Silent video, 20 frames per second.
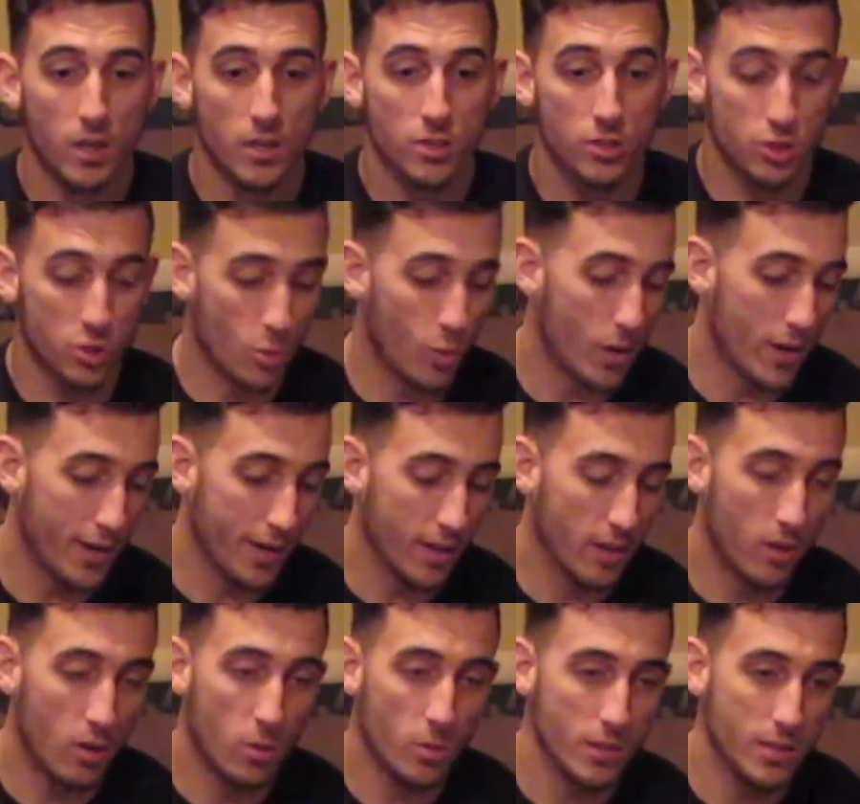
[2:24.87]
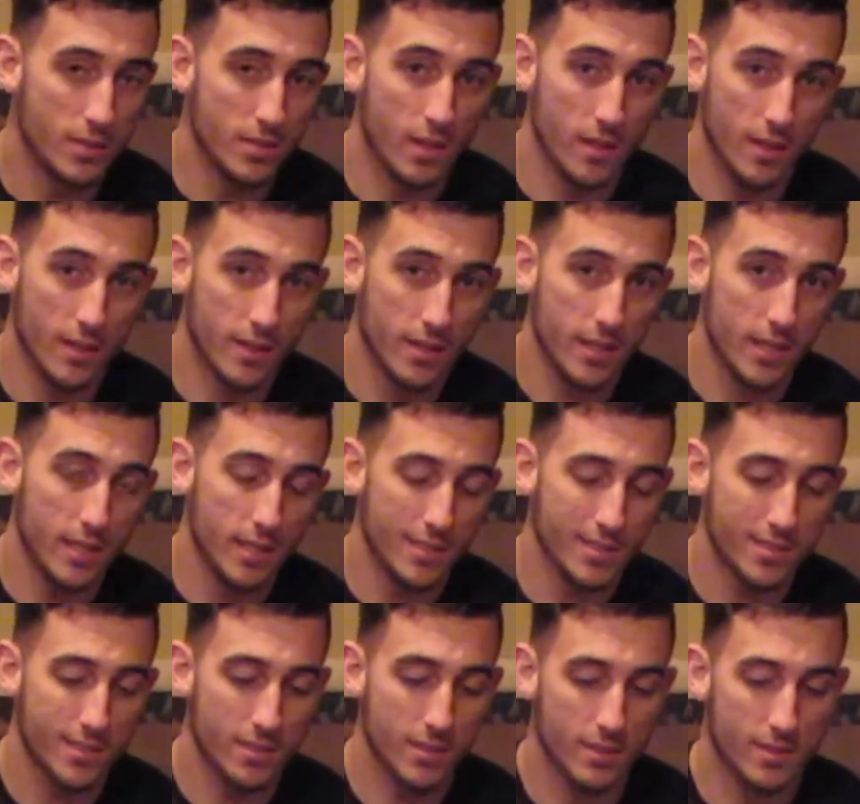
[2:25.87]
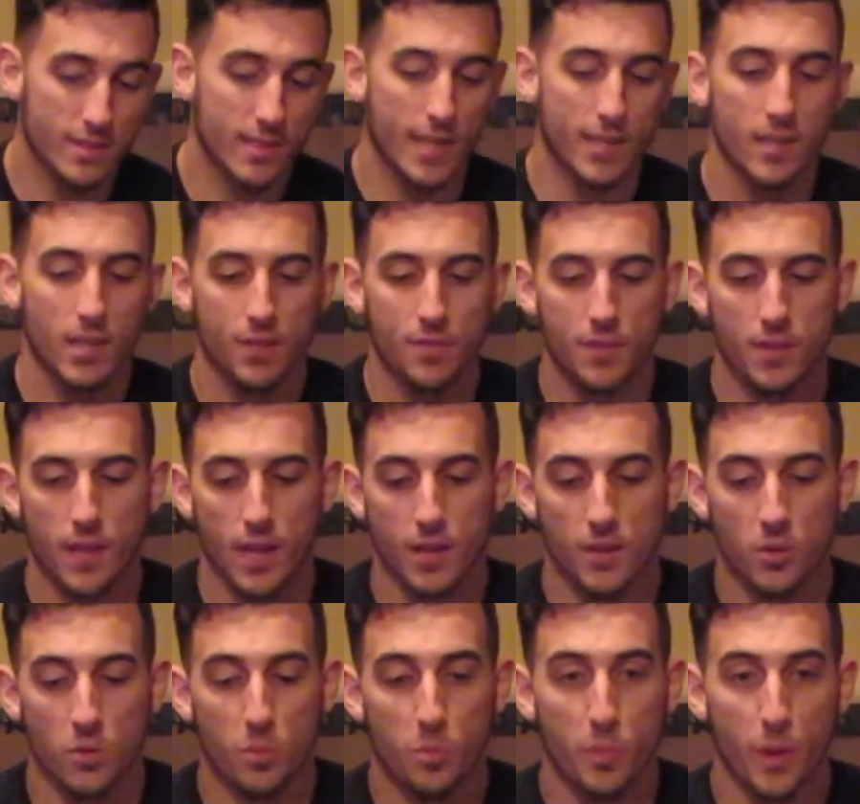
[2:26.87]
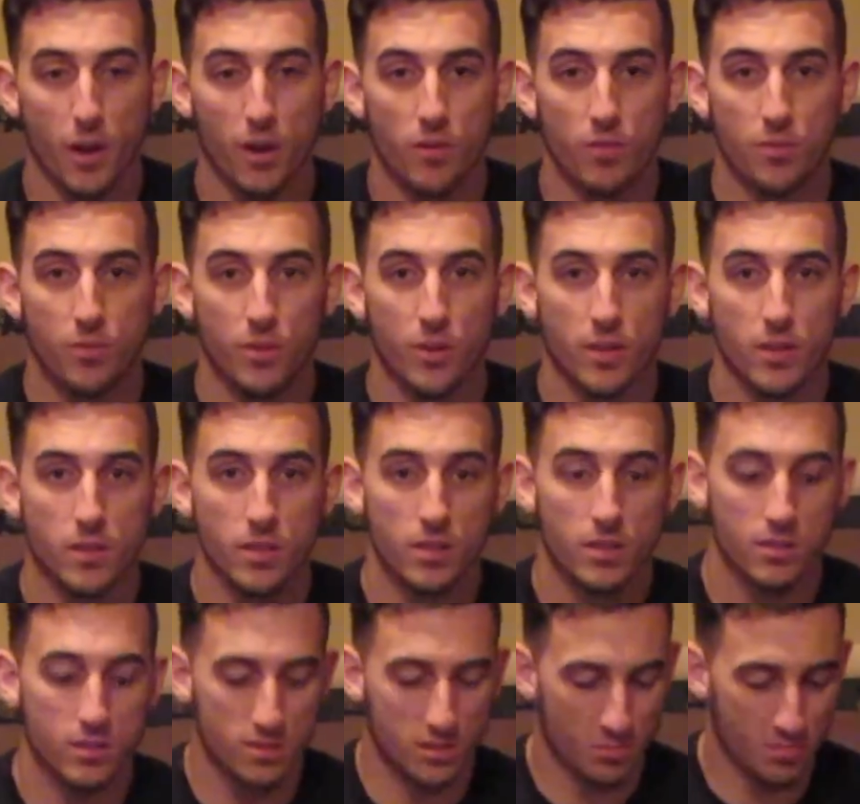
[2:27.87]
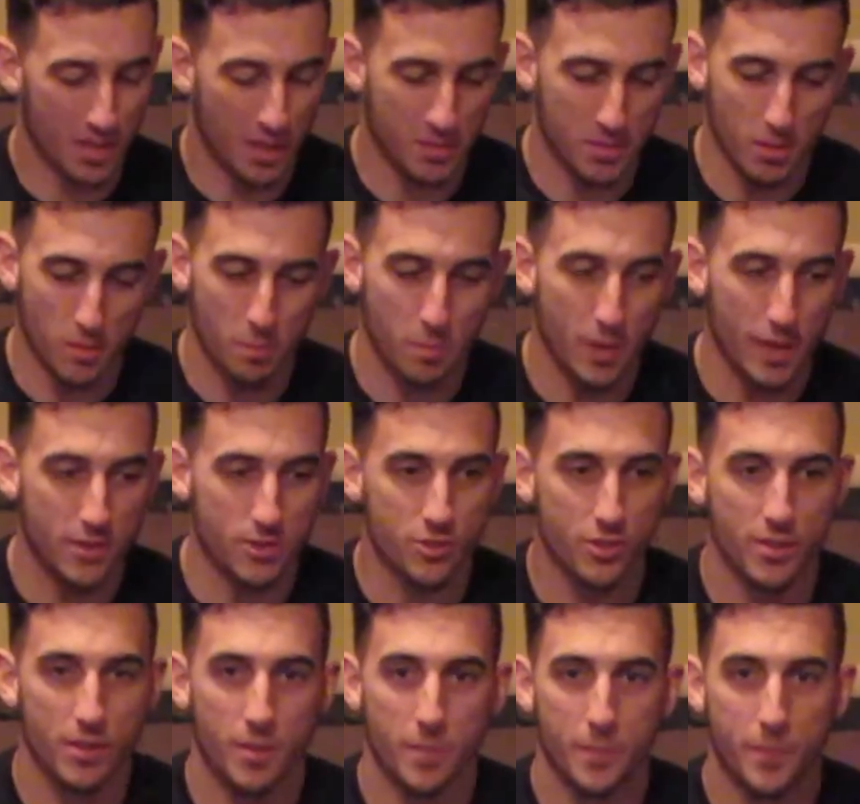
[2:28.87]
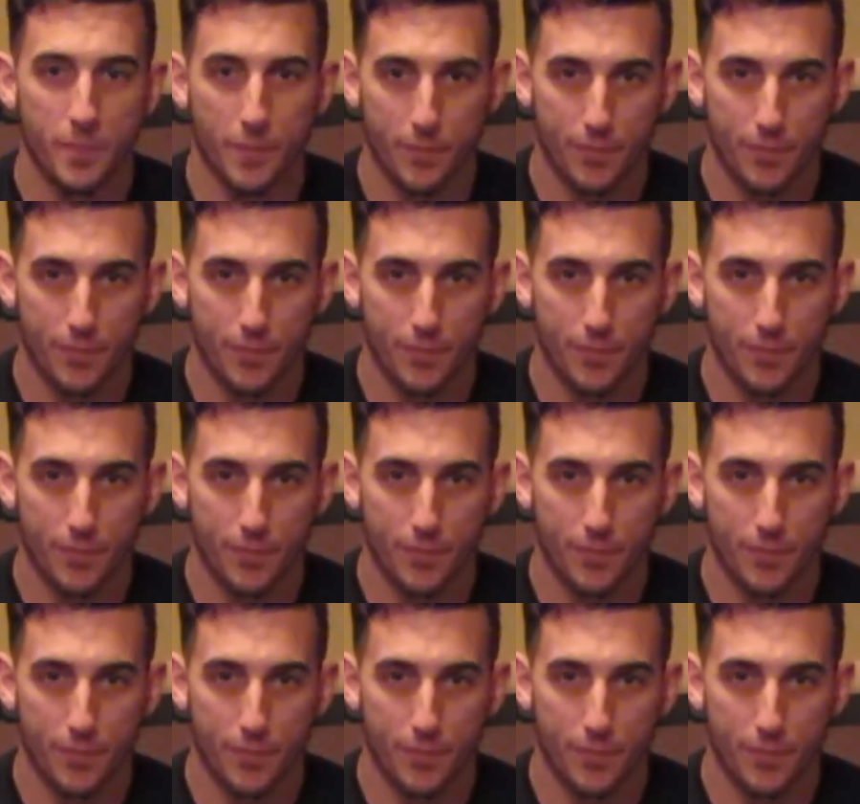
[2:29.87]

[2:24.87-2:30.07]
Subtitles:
Squatting always done in these. Deadlifting I do barefoot. Sometimes I'll bench in them.